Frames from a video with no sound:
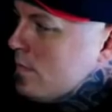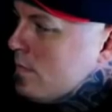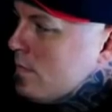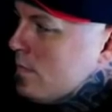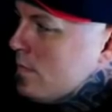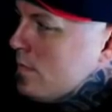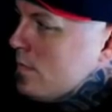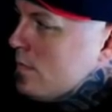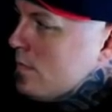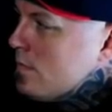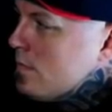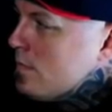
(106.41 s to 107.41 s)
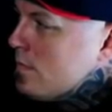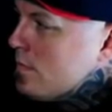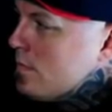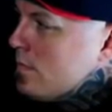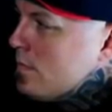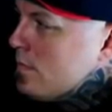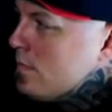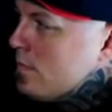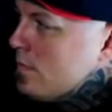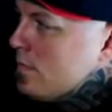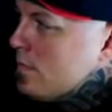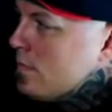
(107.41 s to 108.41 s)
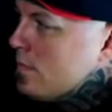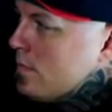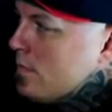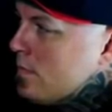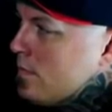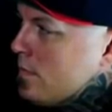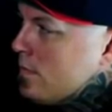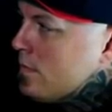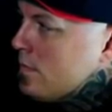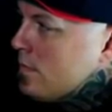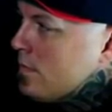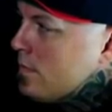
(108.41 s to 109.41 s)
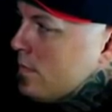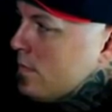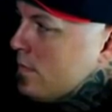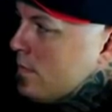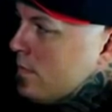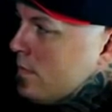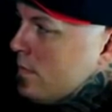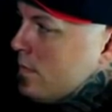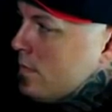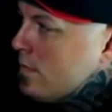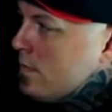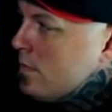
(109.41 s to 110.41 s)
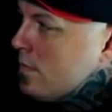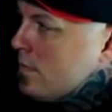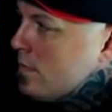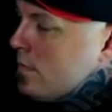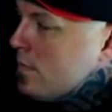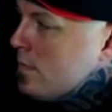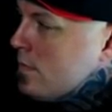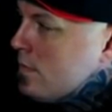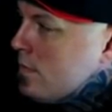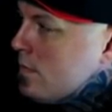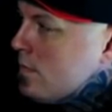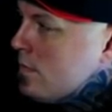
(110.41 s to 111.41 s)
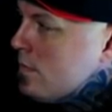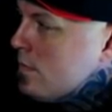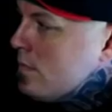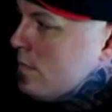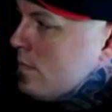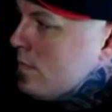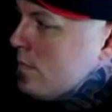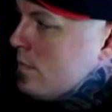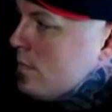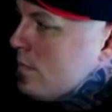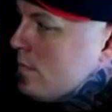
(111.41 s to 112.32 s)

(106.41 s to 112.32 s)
This person isn't speaking.